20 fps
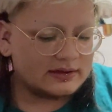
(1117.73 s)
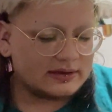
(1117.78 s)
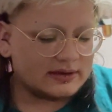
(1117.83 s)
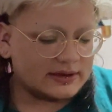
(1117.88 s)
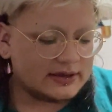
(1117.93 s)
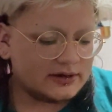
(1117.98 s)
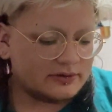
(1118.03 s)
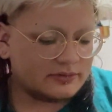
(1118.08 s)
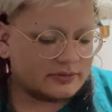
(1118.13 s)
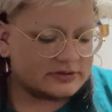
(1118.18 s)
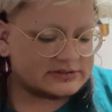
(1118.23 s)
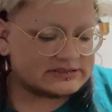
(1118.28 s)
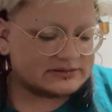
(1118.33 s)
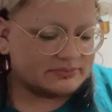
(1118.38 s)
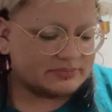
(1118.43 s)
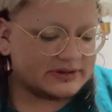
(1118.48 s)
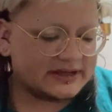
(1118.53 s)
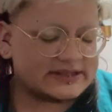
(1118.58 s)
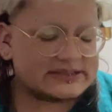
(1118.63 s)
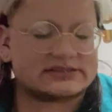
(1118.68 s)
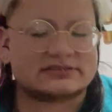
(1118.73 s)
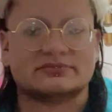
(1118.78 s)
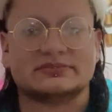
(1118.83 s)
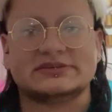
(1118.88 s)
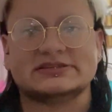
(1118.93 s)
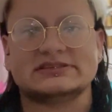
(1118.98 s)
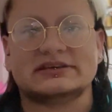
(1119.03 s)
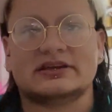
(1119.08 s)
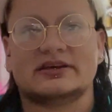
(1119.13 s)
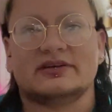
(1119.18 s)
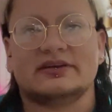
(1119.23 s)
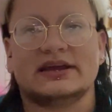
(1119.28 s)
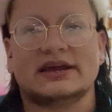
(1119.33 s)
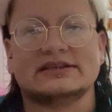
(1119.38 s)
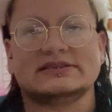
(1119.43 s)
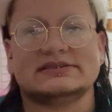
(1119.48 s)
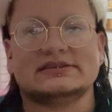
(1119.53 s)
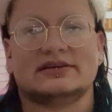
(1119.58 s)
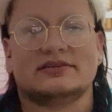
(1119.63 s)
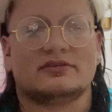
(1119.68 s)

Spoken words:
had ordered some plants from a seller on Etsy.